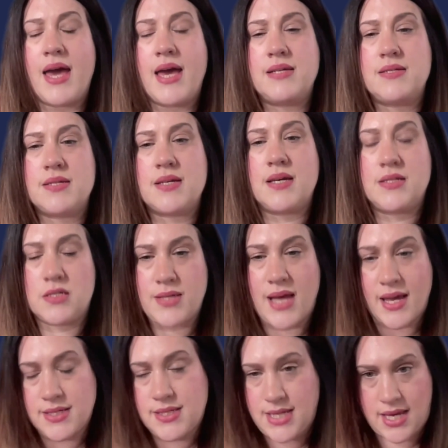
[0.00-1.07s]
is a
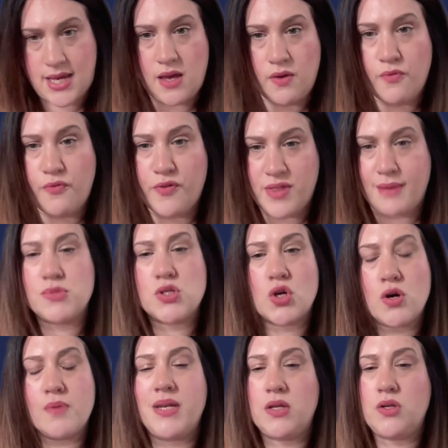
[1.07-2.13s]
set date for them to
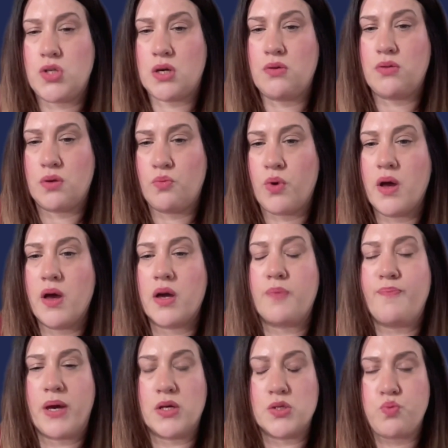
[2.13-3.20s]
come in and do the work,
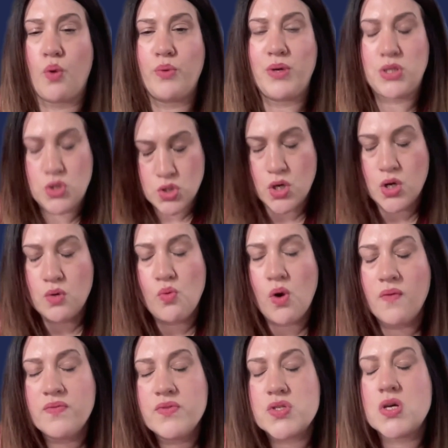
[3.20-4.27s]
because what we don't
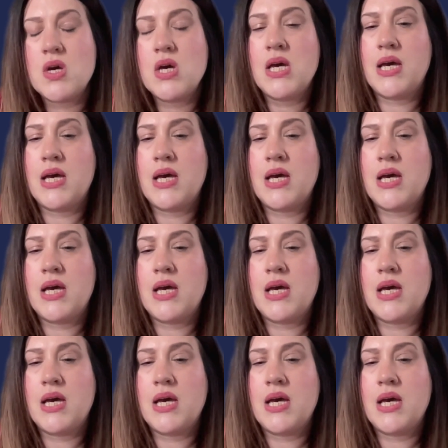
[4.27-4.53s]
want